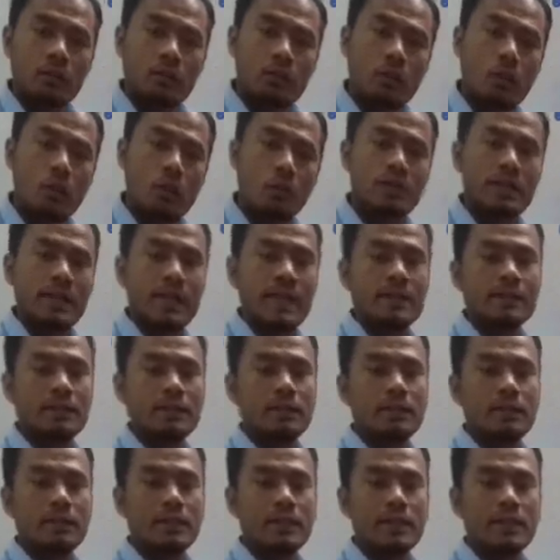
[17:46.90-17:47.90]
those
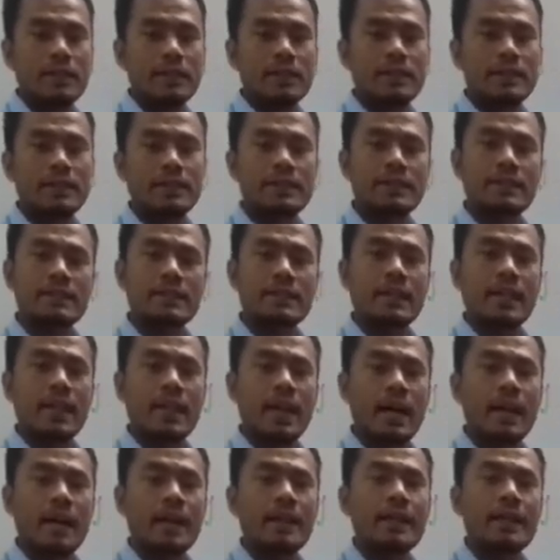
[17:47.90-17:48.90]
assertive sentences
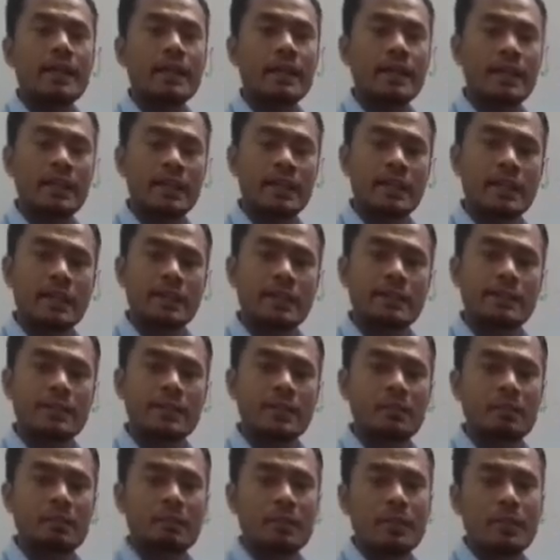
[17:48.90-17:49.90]
are in
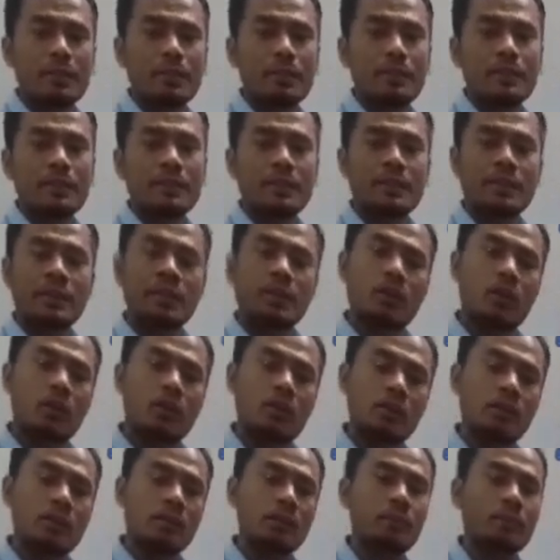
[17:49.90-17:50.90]
simple present
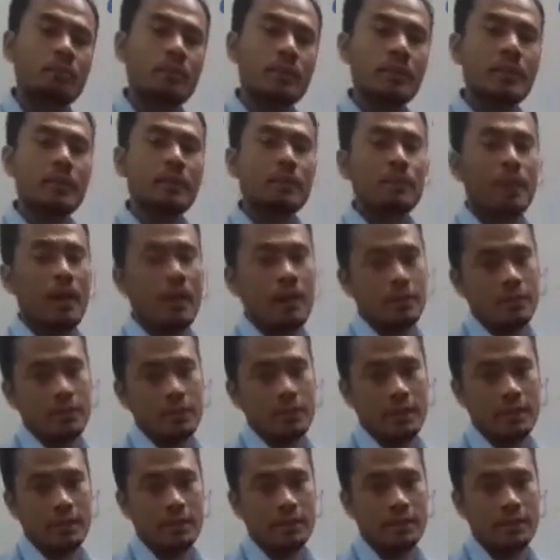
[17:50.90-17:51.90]
or simple past
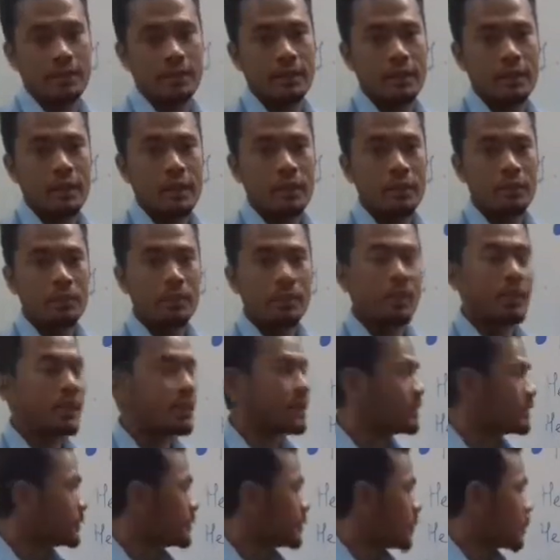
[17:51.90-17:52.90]
tense,
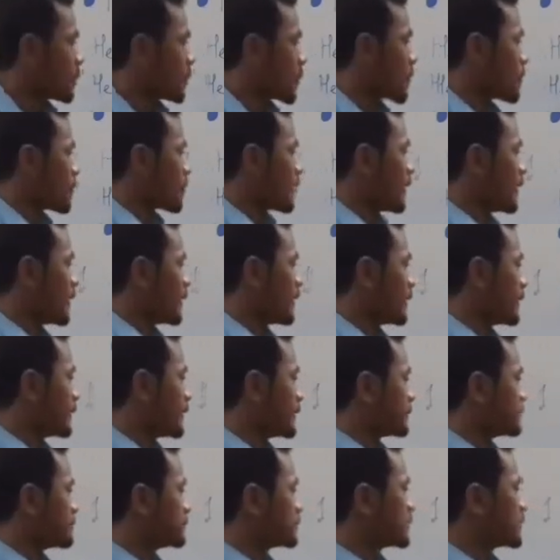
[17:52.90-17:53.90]

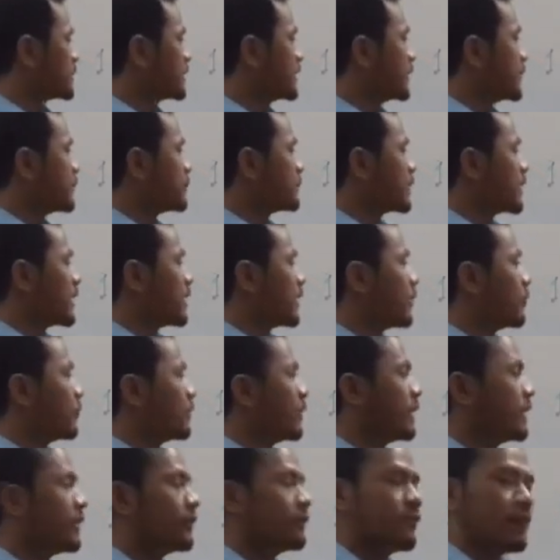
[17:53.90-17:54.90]
because see,
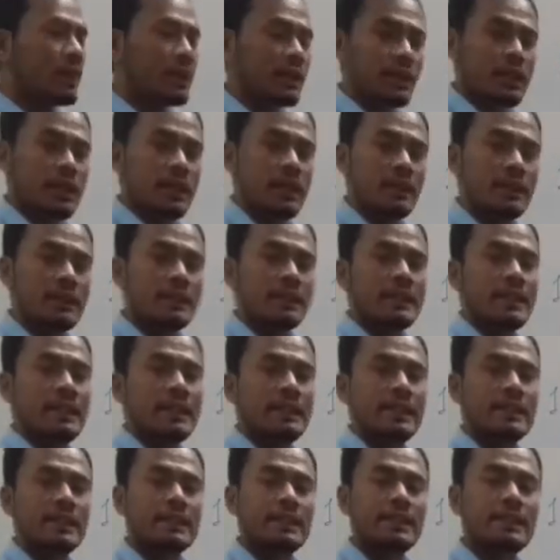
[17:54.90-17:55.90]
whenever the
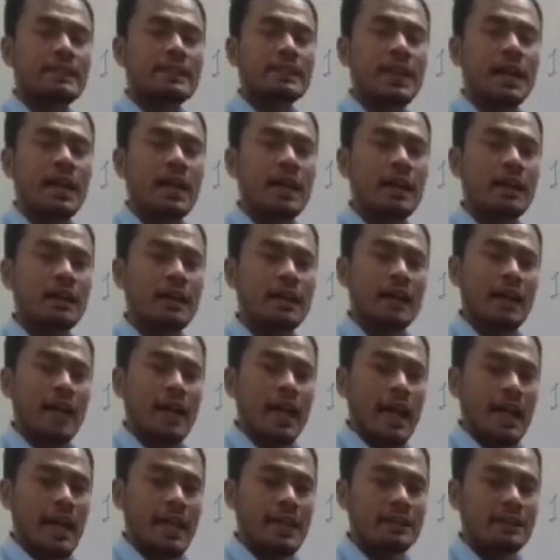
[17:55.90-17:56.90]
sentences
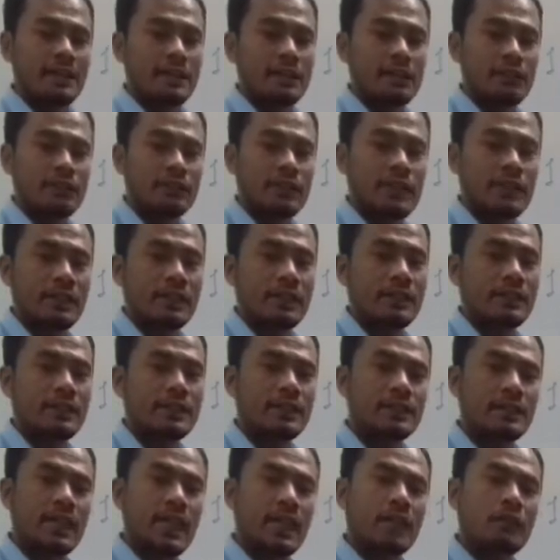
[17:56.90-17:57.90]
are assertive
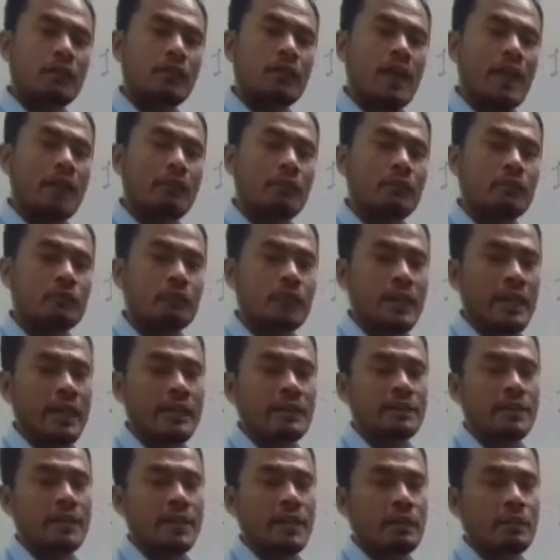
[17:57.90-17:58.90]
sentences and we have to
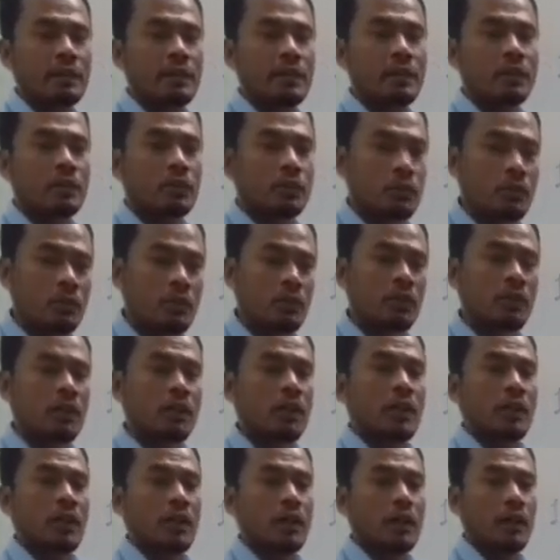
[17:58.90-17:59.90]
change them
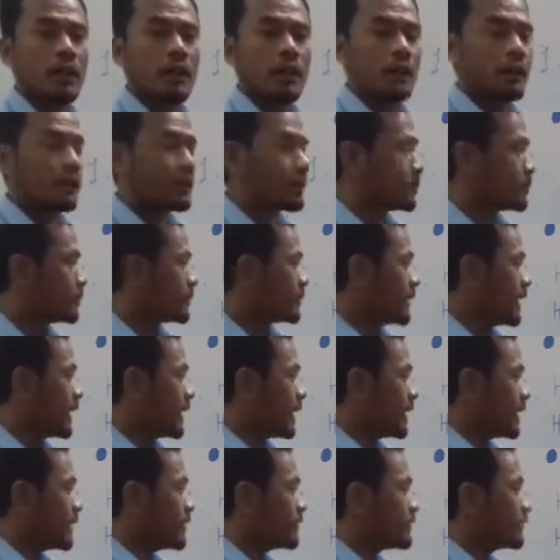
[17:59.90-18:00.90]
into
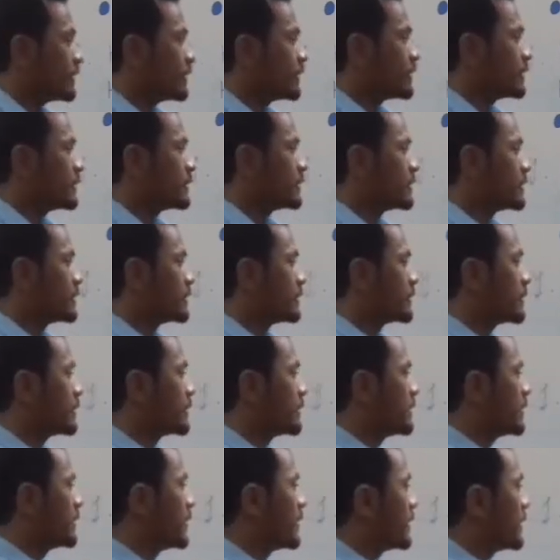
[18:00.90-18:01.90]
negative
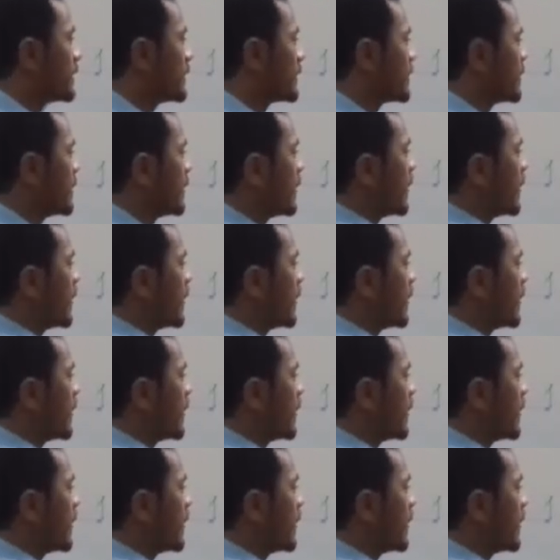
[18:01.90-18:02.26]
sentences. See here,